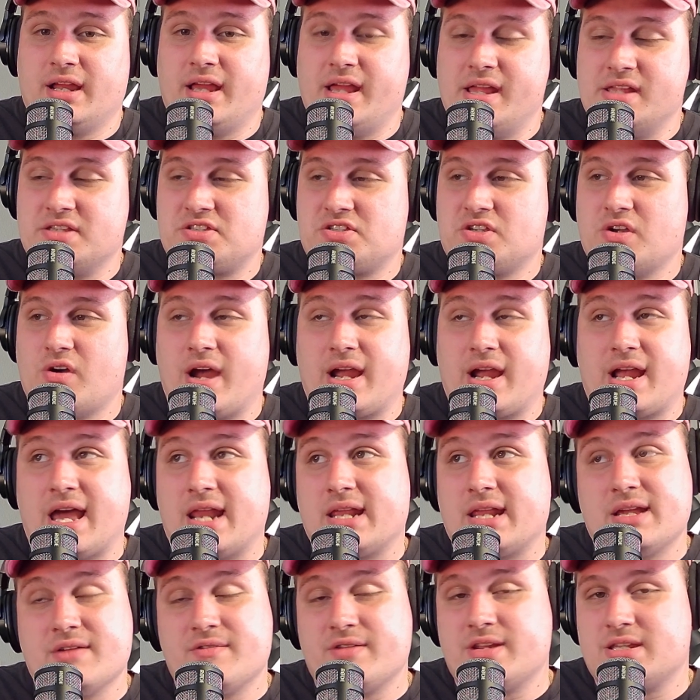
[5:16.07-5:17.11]
and so I got to
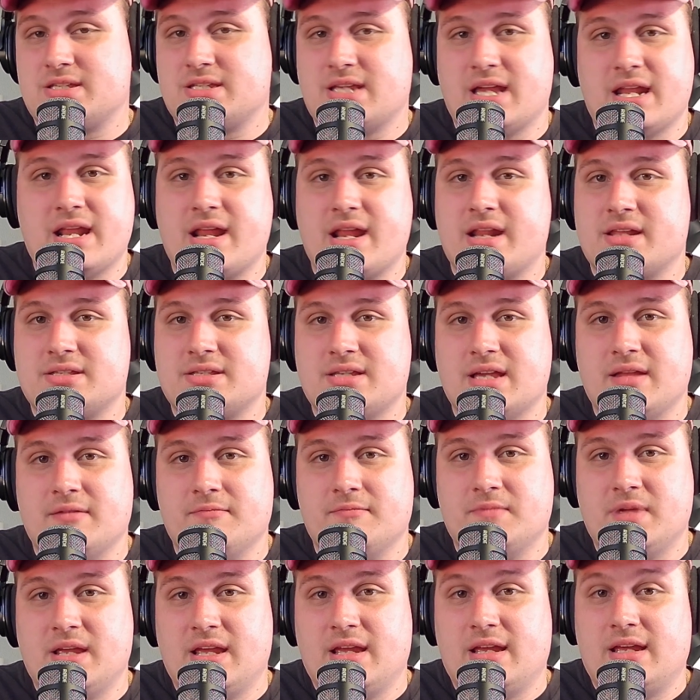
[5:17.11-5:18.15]
give it a 10 out of
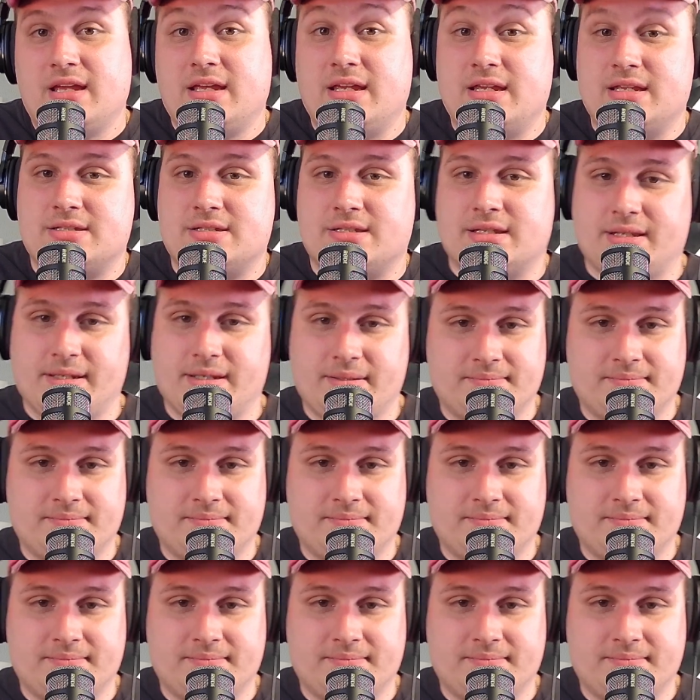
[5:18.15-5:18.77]
10 easily.